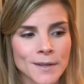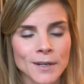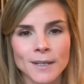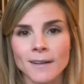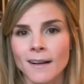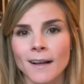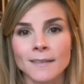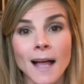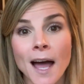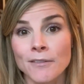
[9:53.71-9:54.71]
There are a
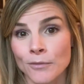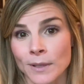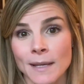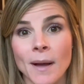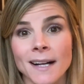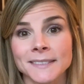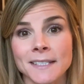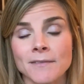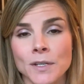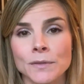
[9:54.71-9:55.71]
lot of really
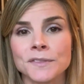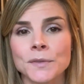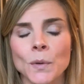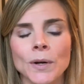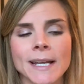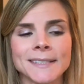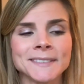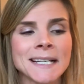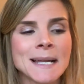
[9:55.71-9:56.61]
positive news stories